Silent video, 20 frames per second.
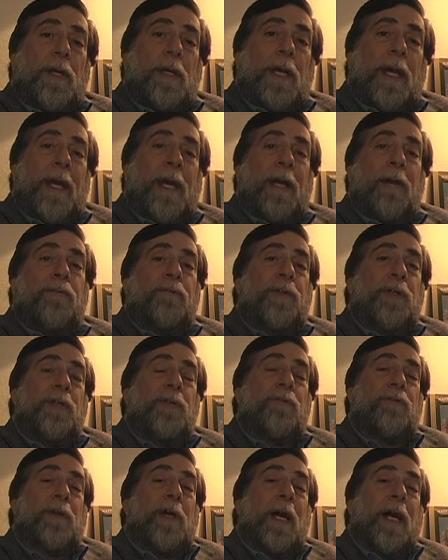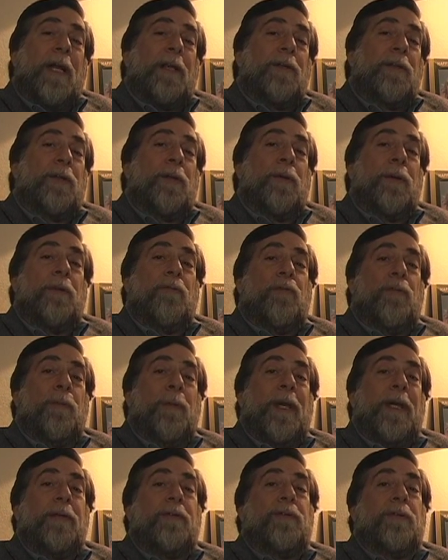After you've gotten your
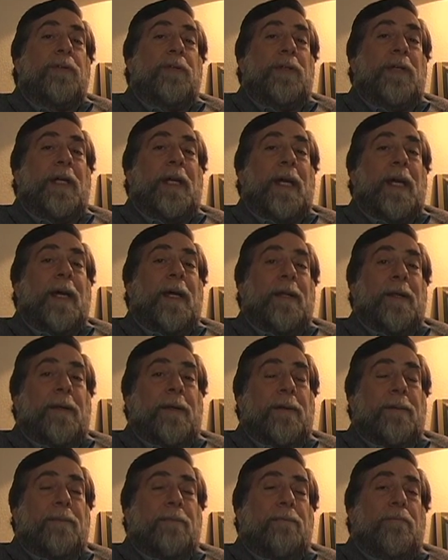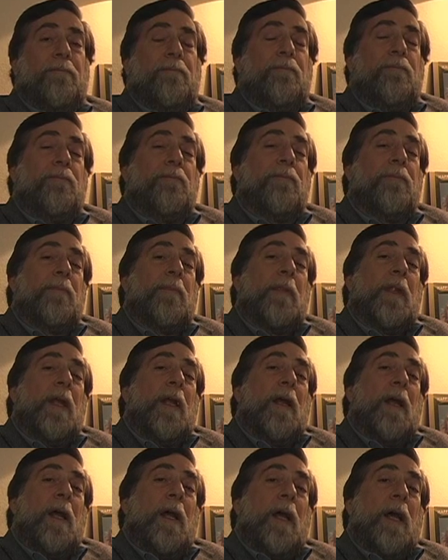information together
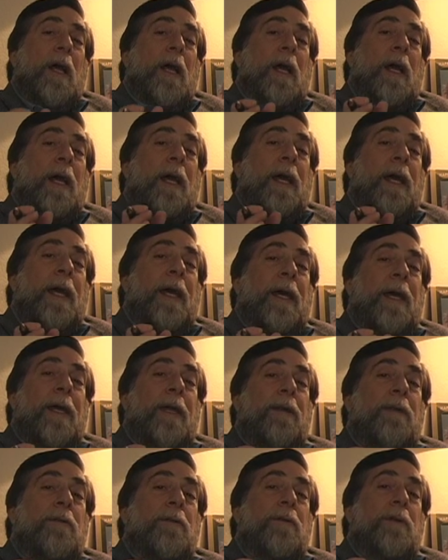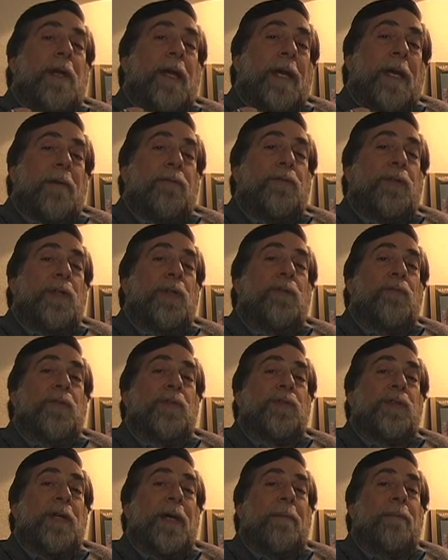and after you've
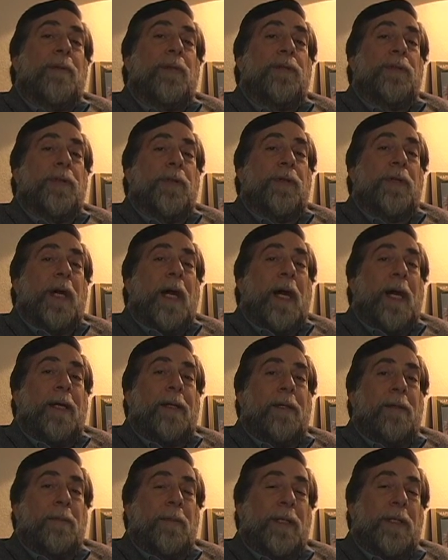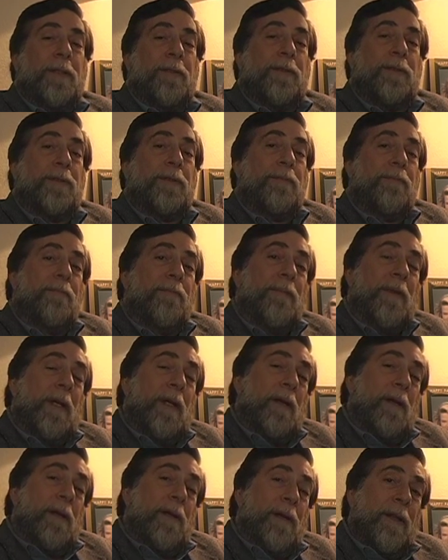assembled your documents,
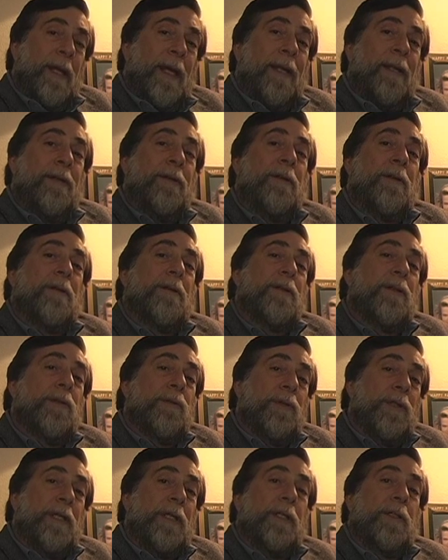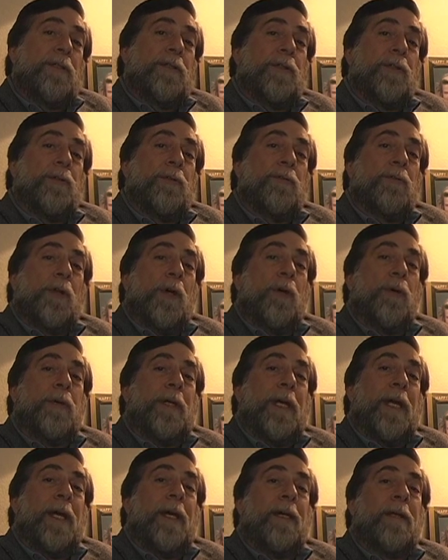then you need to
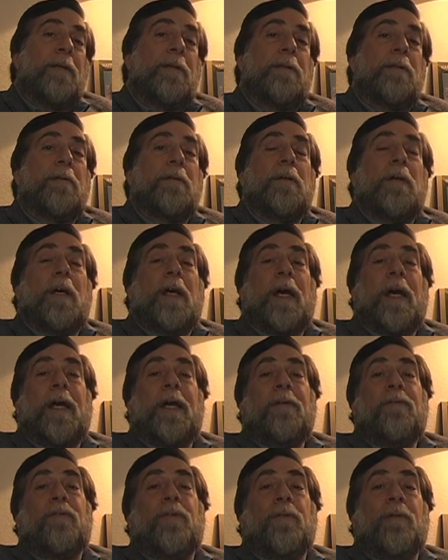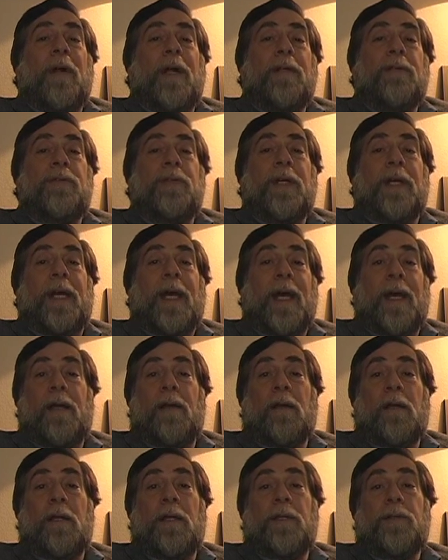locate a forensic
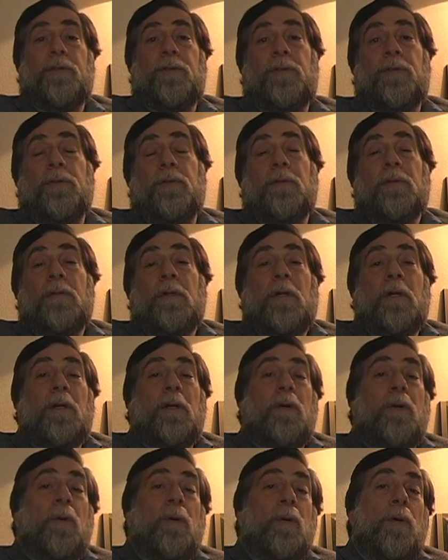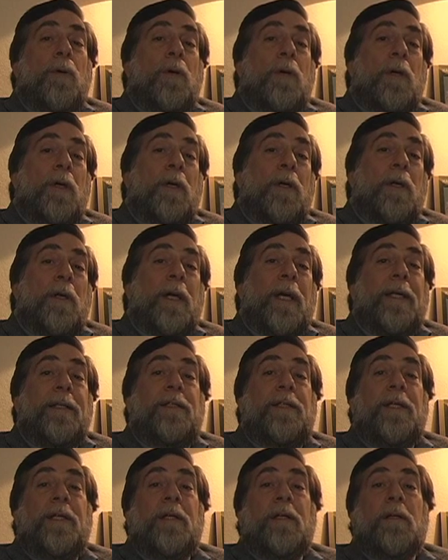analyst or a
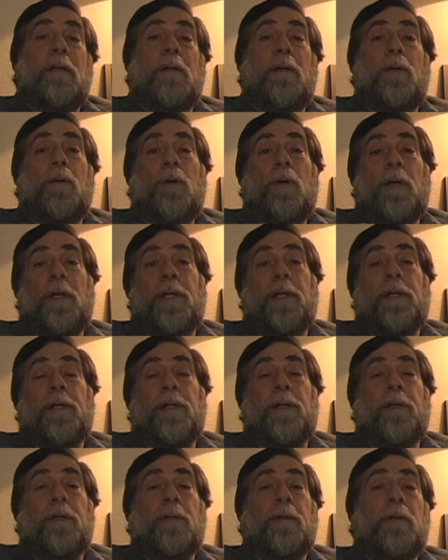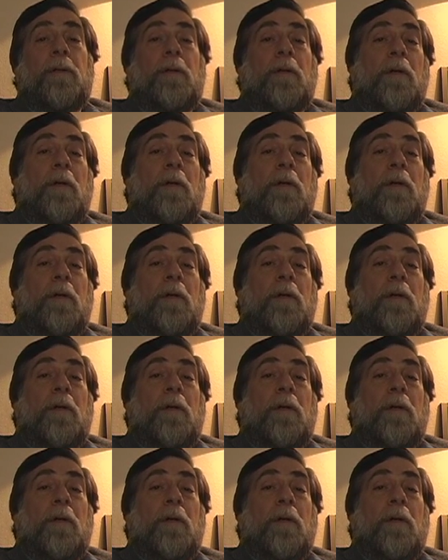TILA auditor